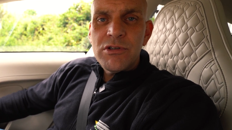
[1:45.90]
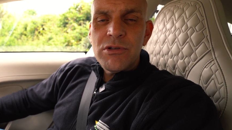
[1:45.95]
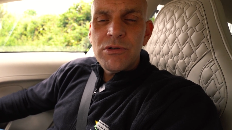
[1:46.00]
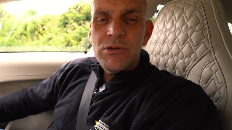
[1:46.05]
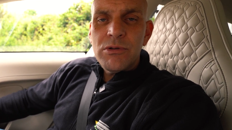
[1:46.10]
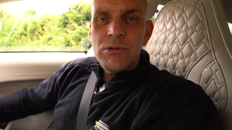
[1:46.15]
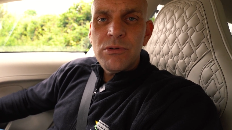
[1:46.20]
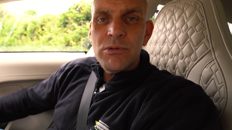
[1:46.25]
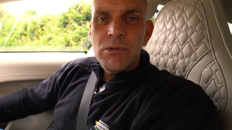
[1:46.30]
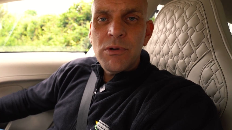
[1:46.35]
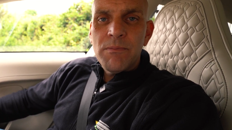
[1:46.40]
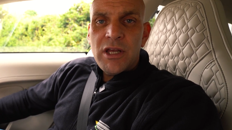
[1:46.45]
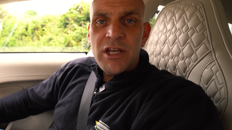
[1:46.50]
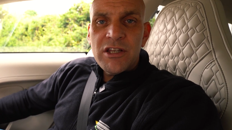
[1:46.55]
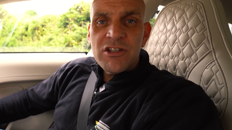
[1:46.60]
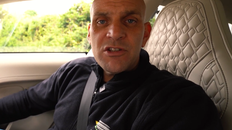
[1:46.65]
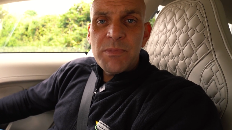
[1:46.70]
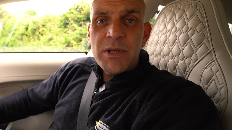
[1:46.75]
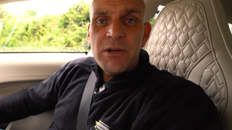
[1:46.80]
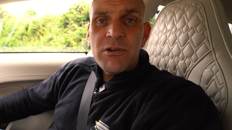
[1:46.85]
to
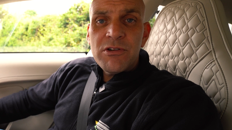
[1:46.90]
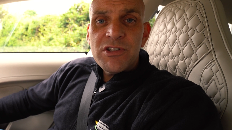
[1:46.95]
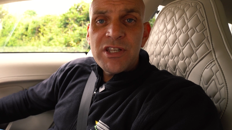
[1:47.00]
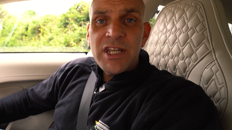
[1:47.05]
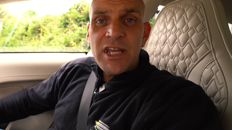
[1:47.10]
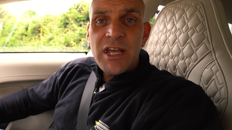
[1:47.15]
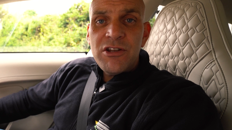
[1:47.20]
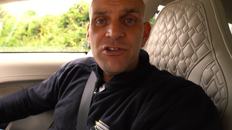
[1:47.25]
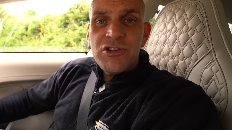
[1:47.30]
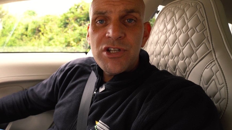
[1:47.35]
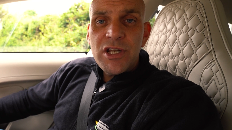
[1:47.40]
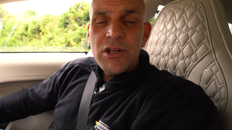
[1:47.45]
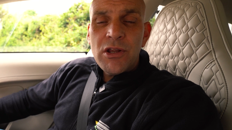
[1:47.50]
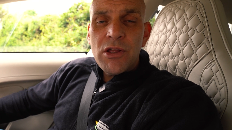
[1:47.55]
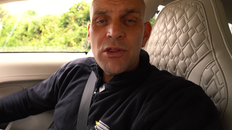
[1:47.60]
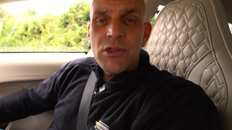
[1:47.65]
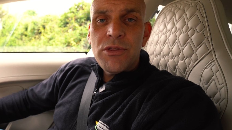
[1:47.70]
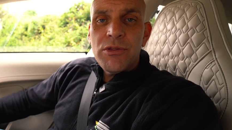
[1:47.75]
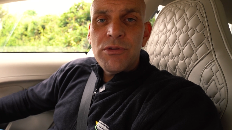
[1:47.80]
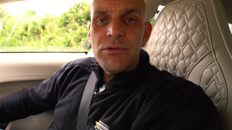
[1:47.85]
experience the engine
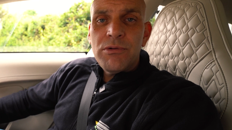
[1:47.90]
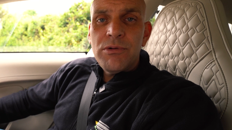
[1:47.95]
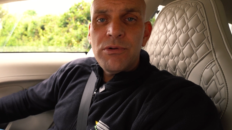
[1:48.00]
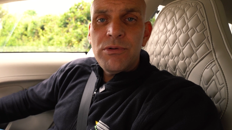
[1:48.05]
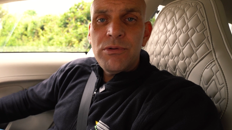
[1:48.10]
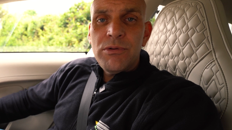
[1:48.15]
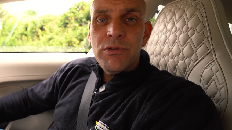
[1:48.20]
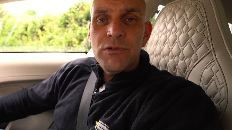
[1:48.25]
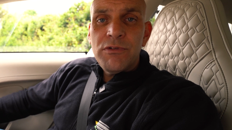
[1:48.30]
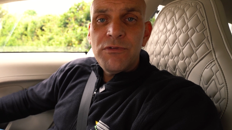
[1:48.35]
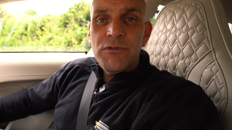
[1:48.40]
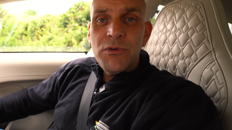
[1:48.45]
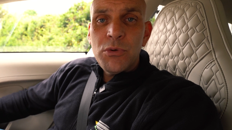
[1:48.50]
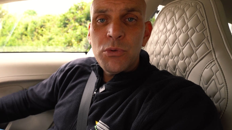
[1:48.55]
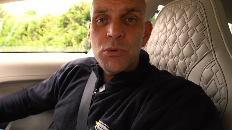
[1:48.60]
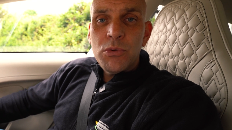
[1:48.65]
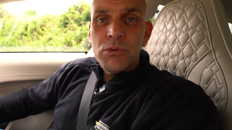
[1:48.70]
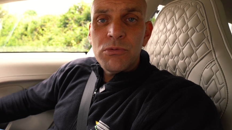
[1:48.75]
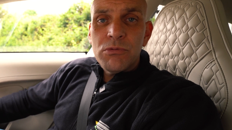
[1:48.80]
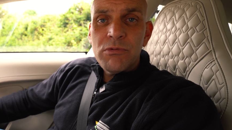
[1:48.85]
through the
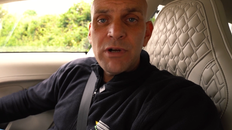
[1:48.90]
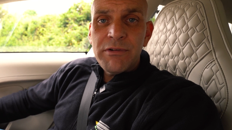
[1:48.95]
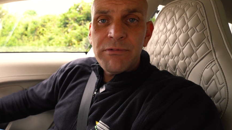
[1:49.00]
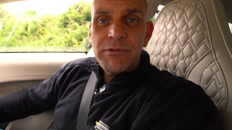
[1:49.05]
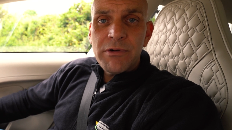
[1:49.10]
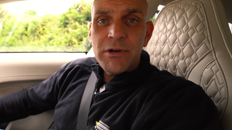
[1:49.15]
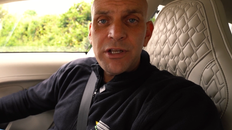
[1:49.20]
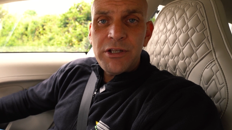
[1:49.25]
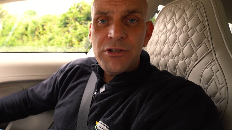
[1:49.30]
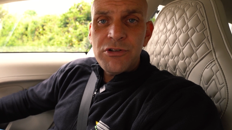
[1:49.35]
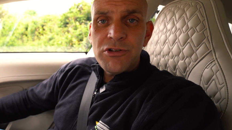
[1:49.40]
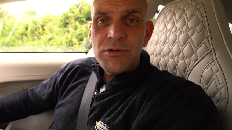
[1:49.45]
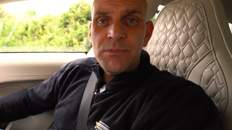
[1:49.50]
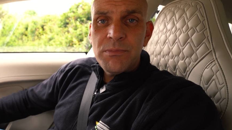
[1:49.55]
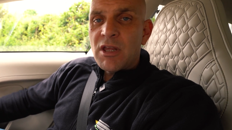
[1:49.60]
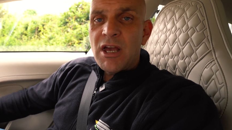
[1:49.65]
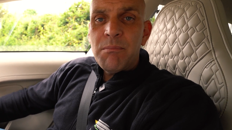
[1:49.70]
full rev range.